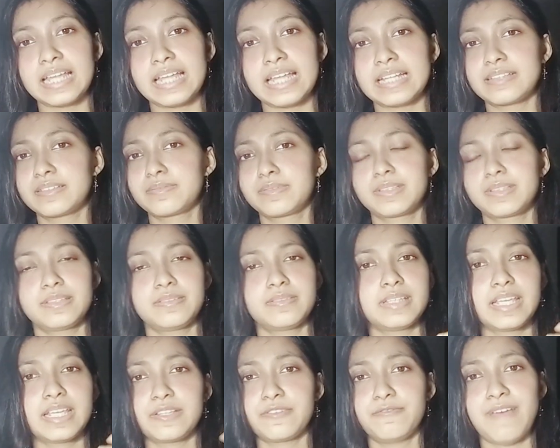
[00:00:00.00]

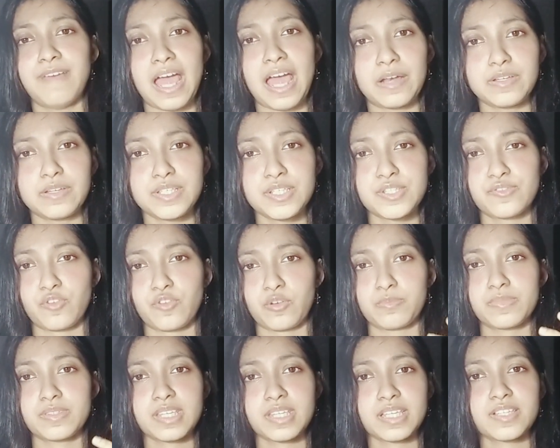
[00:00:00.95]
It varies
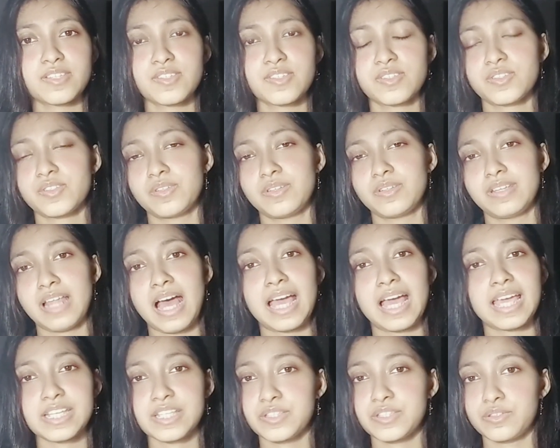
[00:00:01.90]
from 6 to
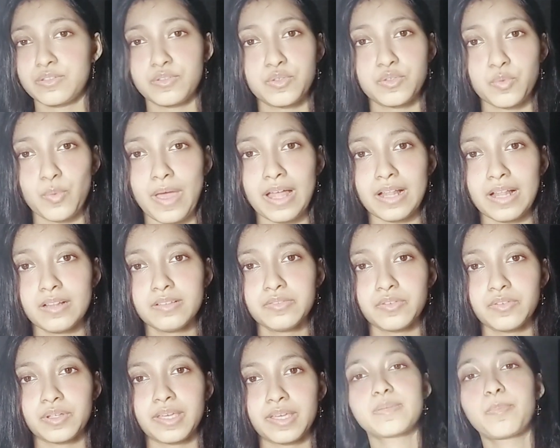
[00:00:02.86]
9 to
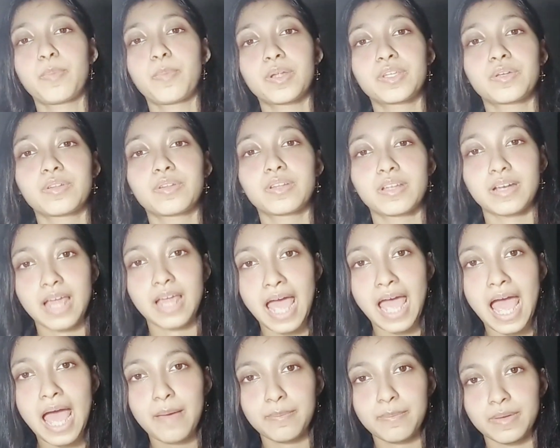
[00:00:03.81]
12. There's a particular
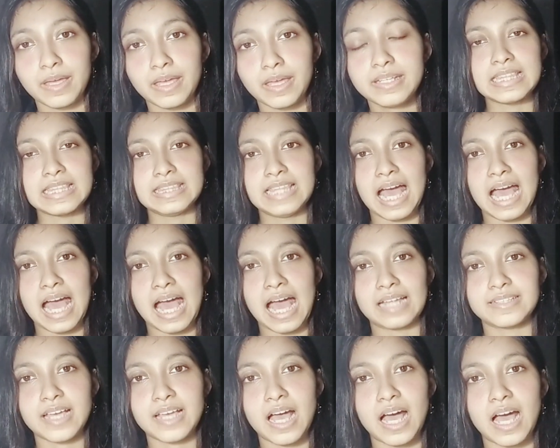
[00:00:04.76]
habit
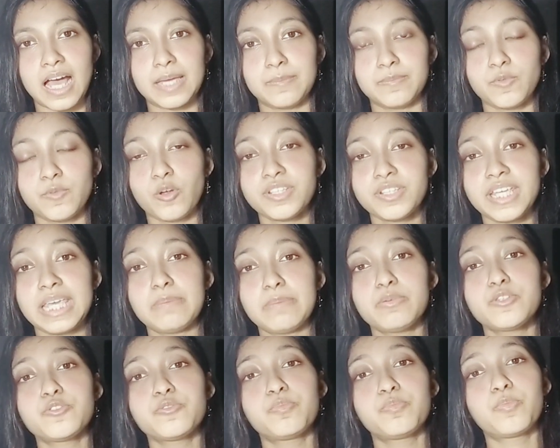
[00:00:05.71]
that I'm not
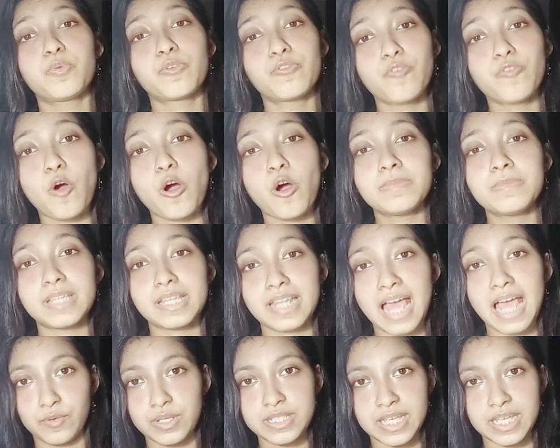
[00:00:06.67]
able to perform
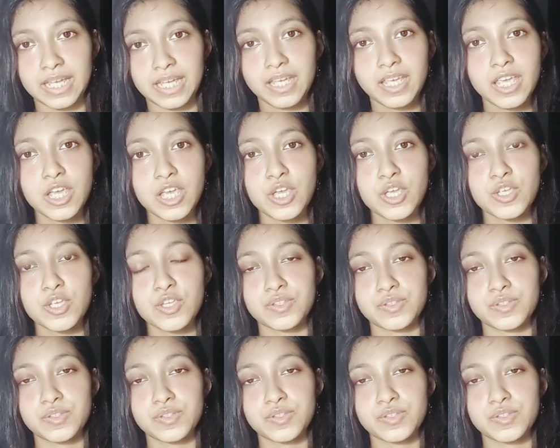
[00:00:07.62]
every day.